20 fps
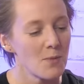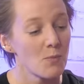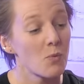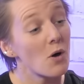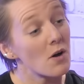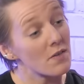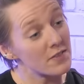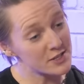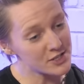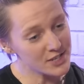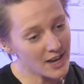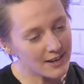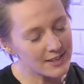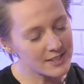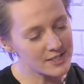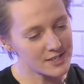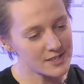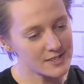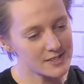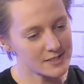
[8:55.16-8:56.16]
What are the
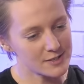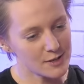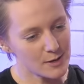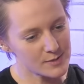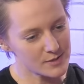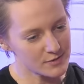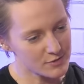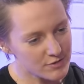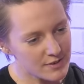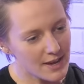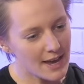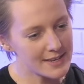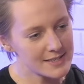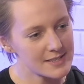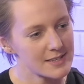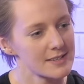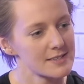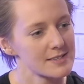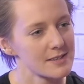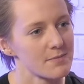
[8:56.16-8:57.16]
challenges in terms of
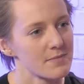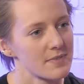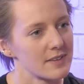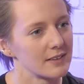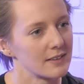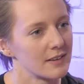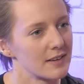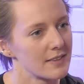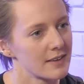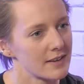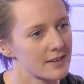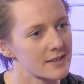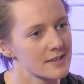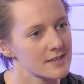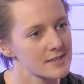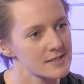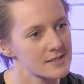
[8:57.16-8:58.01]
creating something like this?